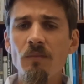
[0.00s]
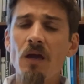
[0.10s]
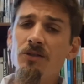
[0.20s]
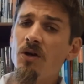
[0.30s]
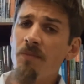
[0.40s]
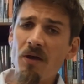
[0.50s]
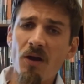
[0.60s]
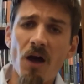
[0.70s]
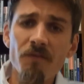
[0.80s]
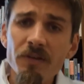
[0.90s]
Talking about
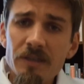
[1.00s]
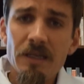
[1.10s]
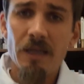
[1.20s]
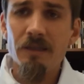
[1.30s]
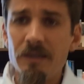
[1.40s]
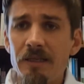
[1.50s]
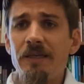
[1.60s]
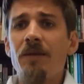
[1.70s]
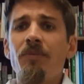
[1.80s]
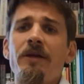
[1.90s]
conflicts that
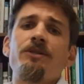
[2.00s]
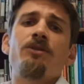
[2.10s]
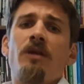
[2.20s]
take place